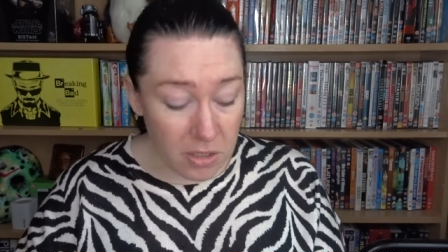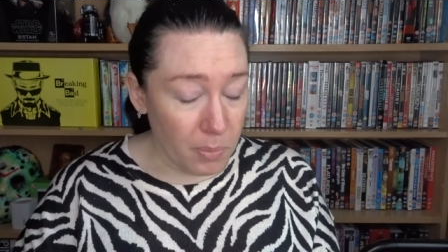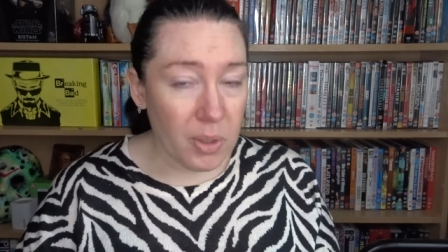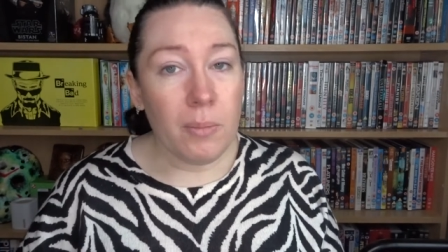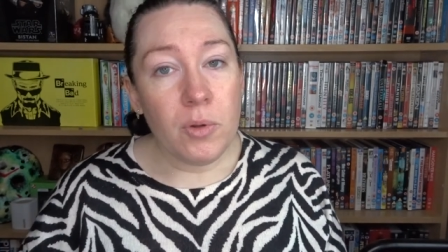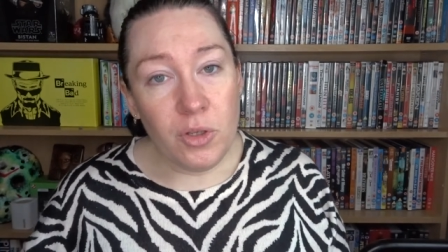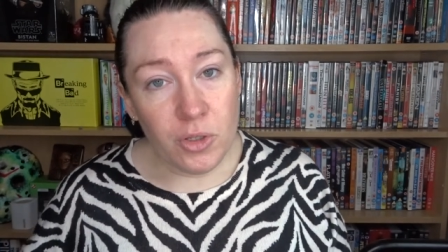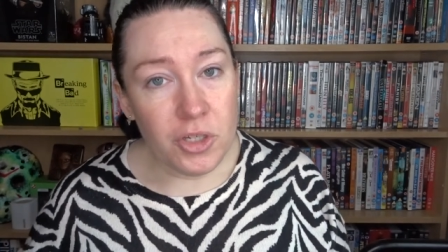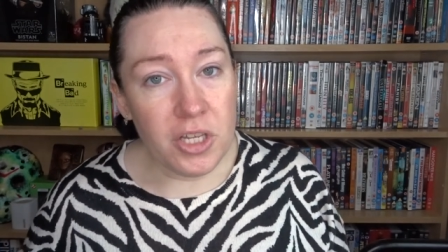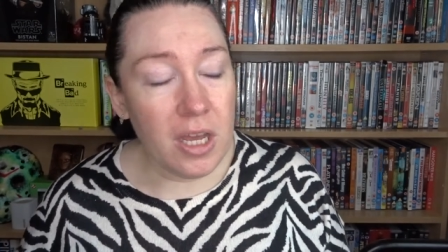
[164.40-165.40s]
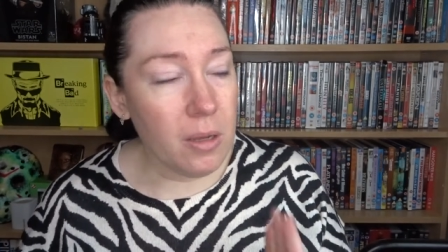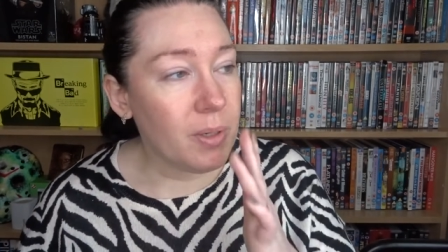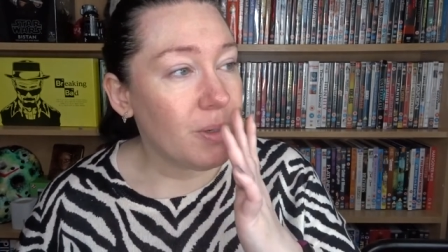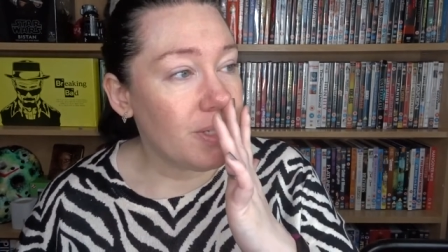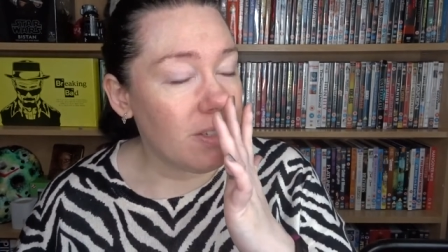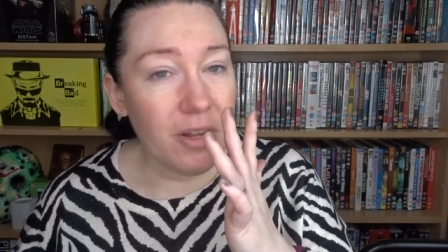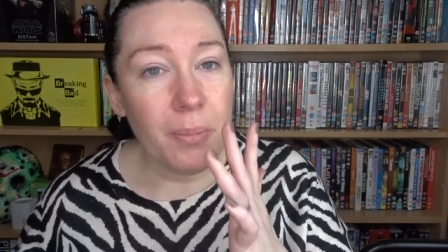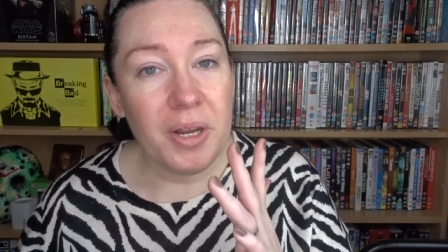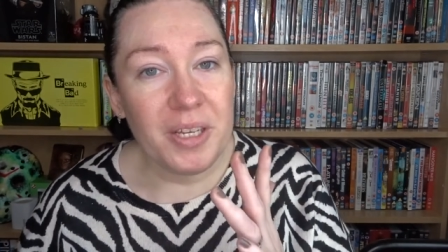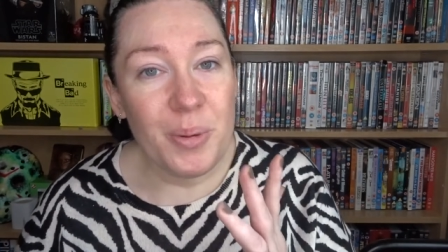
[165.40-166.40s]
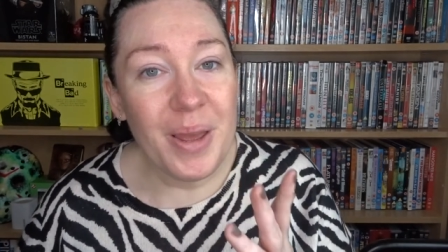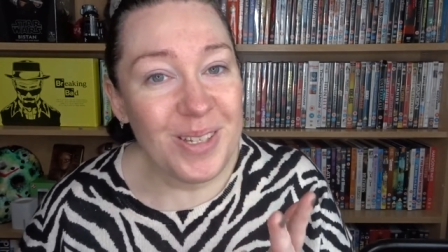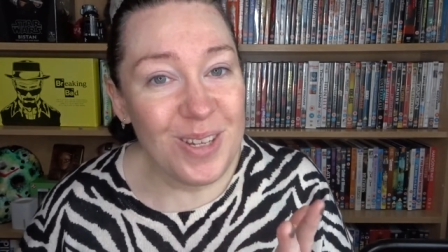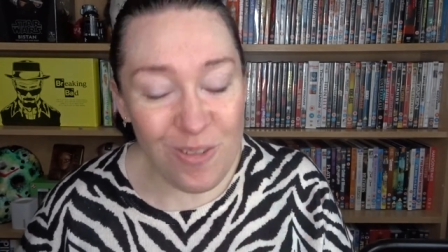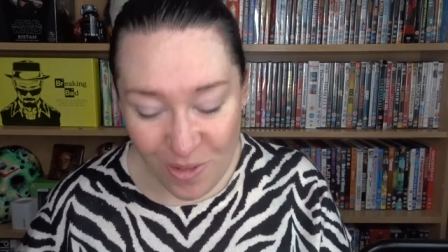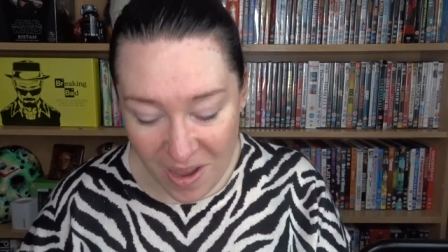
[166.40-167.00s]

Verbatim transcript: But I'm not using that because it's flipping expensive.